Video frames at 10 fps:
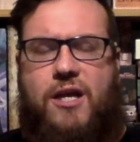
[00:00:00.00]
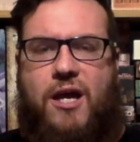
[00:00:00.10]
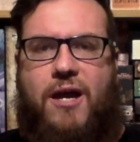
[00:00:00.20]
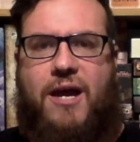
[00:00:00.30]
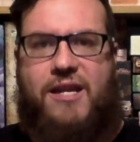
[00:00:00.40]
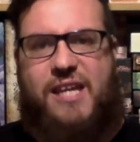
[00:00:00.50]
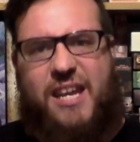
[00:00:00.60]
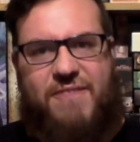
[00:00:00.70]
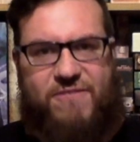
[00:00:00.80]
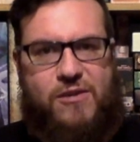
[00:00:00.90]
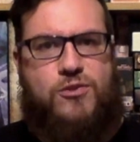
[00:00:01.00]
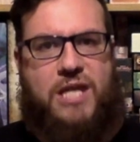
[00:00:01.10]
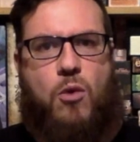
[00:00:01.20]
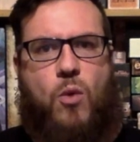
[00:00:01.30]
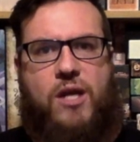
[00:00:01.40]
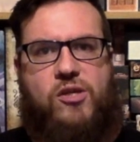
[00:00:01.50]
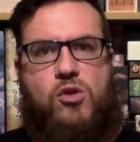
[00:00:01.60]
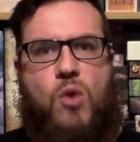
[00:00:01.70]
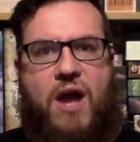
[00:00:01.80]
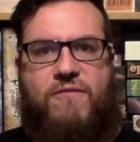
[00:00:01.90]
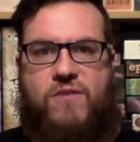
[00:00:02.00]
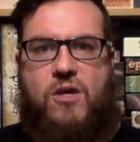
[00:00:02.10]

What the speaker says: And it feels that way. You have